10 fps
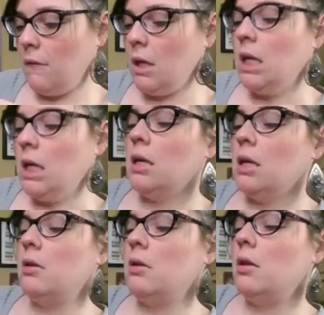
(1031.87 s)

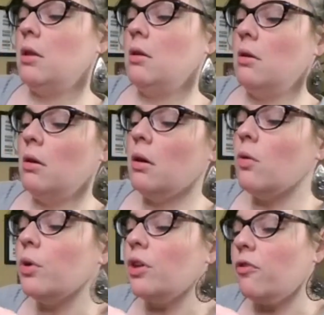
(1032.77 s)
And
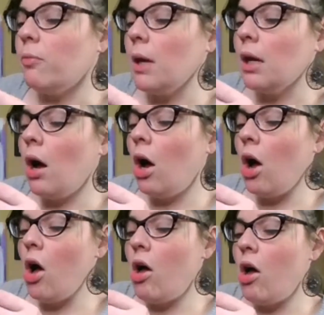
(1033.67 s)
when you've made
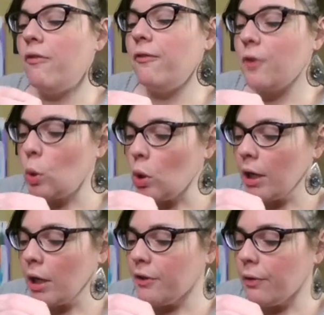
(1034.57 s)
all
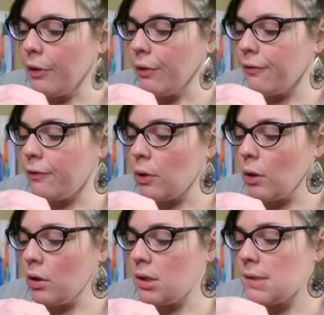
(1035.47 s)
4 of your little
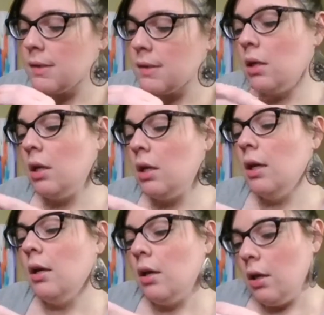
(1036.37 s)
folds,
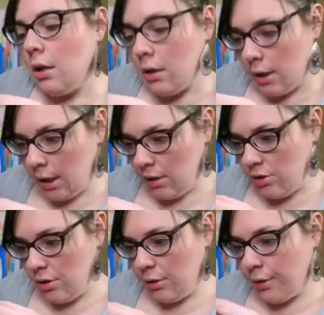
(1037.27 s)

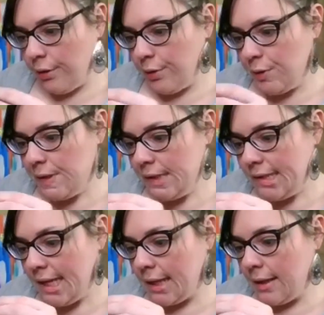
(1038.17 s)
get your glue
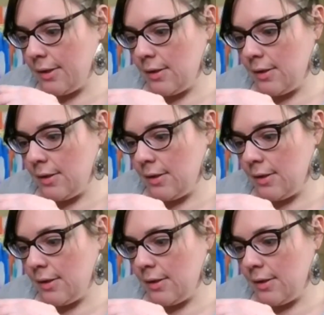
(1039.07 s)
stick